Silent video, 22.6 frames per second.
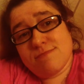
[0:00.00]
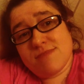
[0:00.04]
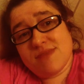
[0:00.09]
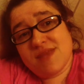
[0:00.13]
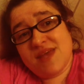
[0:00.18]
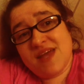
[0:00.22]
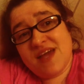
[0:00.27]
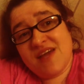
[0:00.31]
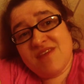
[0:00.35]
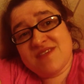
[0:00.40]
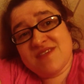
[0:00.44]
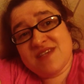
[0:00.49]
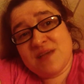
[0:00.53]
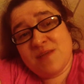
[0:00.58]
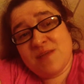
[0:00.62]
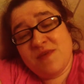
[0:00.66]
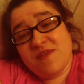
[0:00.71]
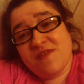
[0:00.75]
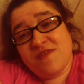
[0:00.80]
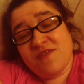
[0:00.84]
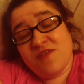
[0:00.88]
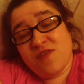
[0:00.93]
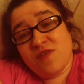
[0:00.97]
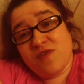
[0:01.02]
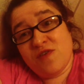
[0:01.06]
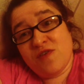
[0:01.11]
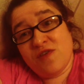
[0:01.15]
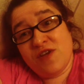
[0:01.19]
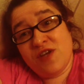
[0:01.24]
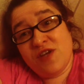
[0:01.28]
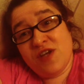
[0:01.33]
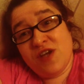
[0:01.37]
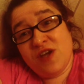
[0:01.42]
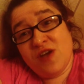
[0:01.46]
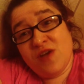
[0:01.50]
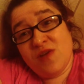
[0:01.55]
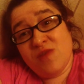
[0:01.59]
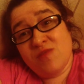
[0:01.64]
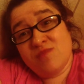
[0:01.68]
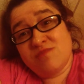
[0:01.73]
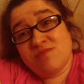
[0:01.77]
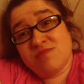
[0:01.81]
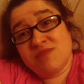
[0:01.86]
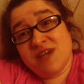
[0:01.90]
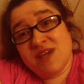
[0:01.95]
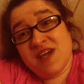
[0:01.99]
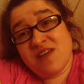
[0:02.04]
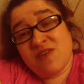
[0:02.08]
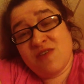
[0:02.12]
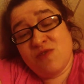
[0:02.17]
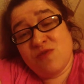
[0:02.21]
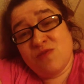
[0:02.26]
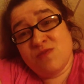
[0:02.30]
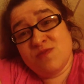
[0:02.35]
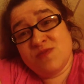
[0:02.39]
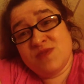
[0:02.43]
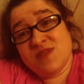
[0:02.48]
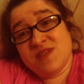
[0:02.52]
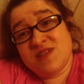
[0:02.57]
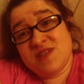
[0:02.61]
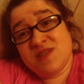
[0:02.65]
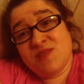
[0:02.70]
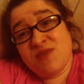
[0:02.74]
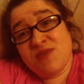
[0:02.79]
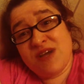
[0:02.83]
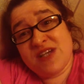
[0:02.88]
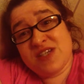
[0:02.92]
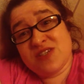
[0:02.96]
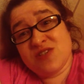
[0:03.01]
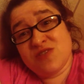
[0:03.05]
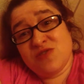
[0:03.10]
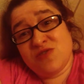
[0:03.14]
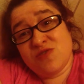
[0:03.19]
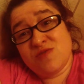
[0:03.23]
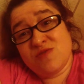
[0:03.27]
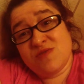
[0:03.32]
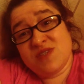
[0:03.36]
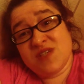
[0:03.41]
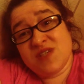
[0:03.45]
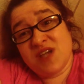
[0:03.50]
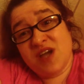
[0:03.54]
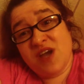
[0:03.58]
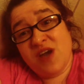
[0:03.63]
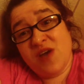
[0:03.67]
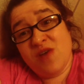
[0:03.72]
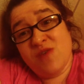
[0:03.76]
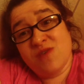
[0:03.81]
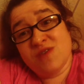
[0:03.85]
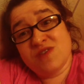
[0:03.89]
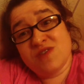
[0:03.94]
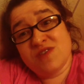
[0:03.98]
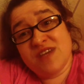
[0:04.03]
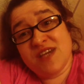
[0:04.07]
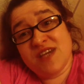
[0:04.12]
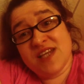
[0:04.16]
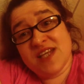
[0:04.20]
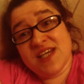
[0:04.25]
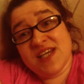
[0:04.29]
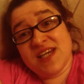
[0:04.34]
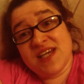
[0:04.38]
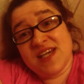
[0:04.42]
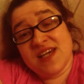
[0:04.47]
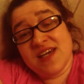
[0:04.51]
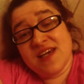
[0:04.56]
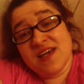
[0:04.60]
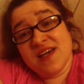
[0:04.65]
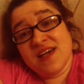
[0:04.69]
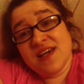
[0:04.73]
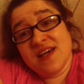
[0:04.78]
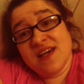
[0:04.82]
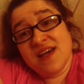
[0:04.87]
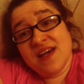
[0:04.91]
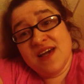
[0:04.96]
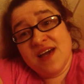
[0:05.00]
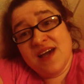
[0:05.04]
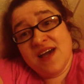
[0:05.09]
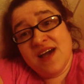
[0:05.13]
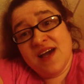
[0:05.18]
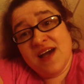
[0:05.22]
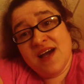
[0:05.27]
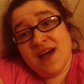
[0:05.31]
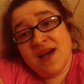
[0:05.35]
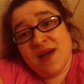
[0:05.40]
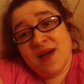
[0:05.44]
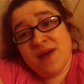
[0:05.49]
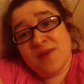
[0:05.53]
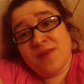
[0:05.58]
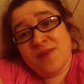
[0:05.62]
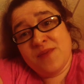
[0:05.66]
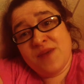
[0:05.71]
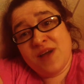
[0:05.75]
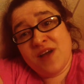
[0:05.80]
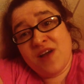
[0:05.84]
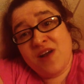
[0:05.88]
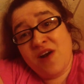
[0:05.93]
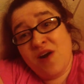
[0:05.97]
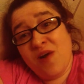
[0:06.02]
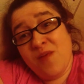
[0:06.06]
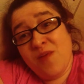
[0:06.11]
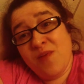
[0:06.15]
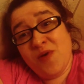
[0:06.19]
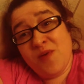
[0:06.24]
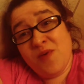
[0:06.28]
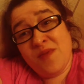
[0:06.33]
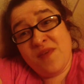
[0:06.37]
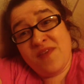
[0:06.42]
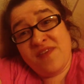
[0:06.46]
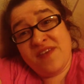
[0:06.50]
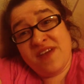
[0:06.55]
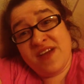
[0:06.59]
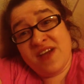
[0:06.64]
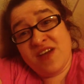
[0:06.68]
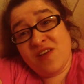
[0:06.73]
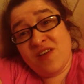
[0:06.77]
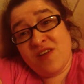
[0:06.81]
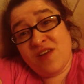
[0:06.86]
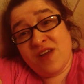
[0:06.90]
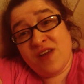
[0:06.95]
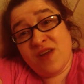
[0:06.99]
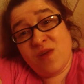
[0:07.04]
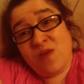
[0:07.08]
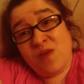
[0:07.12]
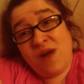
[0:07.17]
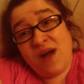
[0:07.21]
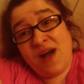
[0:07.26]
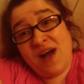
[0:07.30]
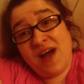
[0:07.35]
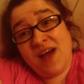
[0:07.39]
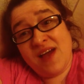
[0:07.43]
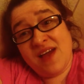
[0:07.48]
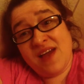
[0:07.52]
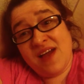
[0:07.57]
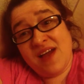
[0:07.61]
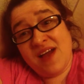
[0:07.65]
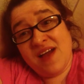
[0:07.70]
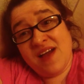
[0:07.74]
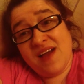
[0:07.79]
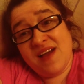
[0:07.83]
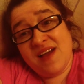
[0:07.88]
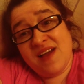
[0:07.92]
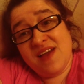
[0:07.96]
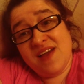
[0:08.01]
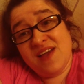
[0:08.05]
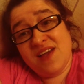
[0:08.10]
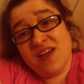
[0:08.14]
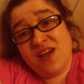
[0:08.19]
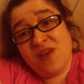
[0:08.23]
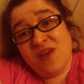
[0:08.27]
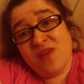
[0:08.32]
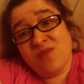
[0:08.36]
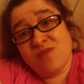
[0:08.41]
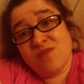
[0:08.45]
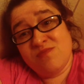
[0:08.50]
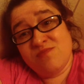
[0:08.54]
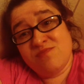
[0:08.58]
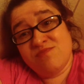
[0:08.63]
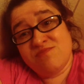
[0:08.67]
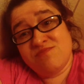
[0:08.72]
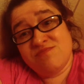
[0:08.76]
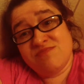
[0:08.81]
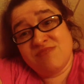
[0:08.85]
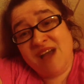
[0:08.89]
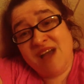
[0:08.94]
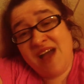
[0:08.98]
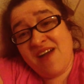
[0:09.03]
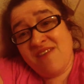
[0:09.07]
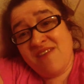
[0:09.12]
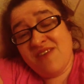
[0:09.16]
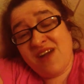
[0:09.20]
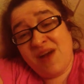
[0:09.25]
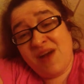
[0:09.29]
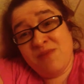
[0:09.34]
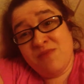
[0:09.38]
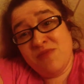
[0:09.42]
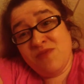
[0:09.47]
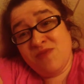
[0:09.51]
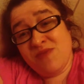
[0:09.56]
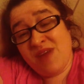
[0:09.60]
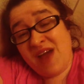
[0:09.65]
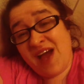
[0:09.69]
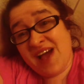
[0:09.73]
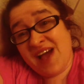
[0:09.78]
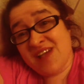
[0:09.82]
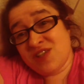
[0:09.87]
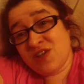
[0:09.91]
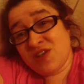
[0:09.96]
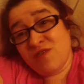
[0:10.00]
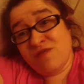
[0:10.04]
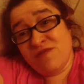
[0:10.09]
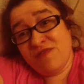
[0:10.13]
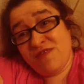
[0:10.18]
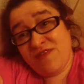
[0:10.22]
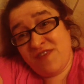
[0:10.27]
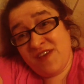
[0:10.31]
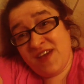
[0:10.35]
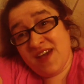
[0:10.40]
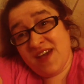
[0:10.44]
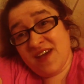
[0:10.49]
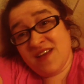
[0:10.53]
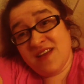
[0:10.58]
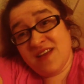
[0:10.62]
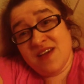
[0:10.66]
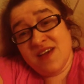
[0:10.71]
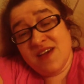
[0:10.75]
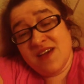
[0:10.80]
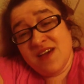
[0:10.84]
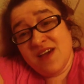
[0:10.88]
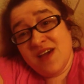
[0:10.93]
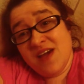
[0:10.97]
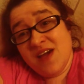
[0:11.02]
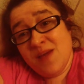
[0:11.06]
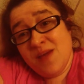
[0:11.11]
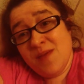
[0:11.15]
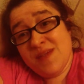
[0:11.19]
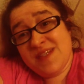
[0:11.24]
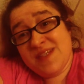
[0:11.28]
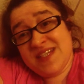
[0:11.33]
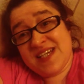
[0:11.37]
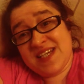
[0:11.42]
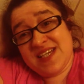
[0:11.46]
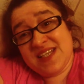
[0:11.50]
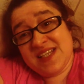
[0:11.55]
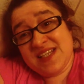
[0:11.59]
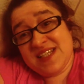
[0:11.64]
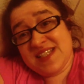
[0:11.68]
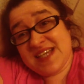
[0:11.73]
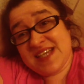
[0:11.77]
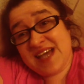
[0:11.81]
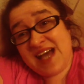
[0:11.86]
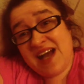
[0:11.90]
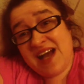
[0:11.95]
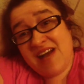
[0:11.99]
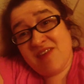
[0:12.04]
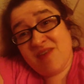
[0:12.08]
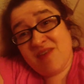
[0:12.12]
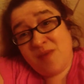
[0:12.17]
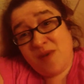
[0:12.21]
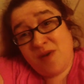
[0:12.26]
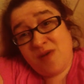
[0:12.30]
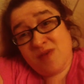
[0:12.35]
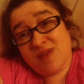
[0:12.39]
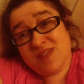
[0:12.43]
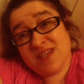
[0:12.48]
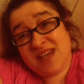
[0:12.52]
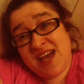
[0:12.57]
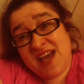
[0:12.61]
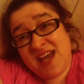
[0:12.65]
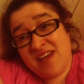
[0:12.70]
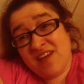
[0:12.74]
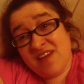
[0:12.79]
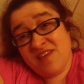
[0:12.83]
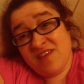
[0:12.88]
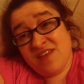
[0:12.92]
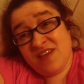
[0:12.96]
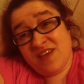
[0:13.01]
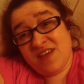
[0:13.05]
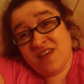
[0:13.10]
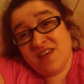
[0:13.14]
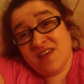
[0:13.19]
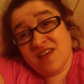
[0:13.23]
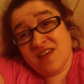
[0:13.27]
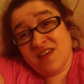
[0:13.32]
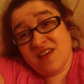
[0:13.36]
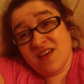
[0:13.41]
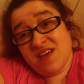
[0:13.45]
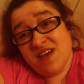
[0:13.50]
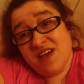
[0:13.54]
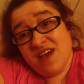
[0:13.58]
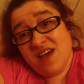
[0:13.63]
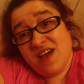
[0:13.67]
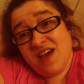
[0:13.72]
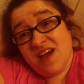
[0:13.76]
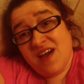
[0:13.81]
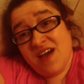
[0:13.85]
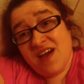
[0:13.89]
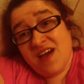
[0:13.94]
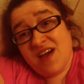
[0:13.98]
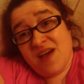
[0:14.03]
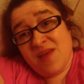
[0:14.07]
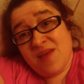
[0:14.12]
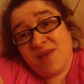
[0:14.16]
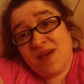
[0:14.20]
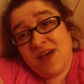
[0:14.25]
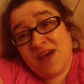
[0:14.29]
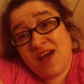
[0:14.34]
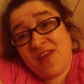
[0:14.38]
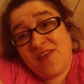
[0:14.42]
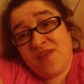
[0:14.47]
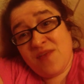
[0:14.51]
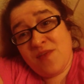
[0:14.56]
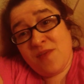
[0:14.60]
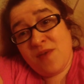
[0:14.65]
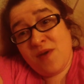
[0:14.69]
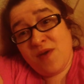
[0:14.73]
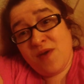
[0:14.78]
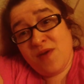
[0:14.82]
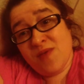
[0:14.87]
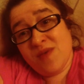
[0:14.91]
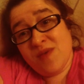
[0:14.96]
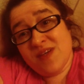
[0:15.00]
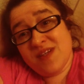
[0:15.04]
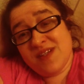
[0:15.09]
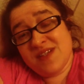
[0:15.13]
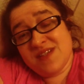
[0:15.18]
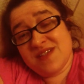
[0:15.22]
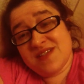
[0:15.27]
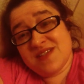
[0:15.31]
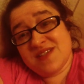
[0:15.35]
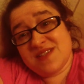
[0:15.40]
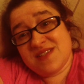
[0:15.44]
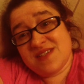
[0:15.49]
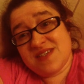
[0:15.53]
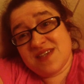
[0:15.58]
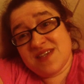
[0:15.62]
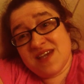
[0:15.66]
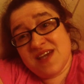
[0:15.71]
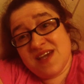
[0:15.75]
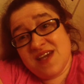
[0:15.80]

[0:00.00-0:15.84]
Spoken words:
I've said before, depression comes and goes, really. I can't put my finger on it why. I don't feel particularly down about anything at the moment.